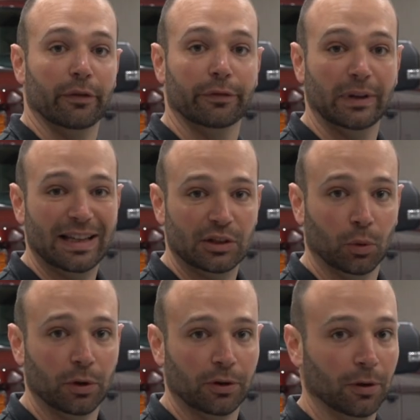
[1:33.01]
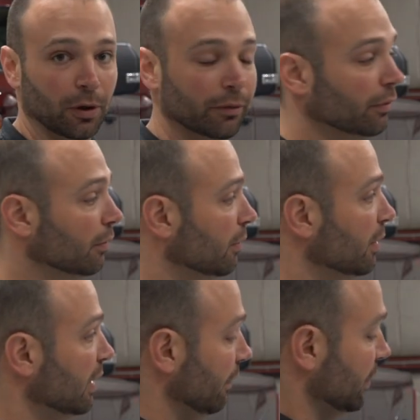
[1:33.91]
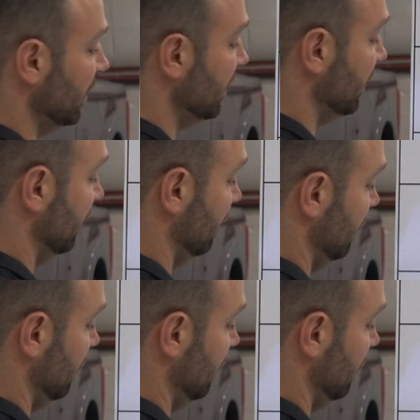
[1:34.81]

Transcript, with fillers: A flat torque curve gives us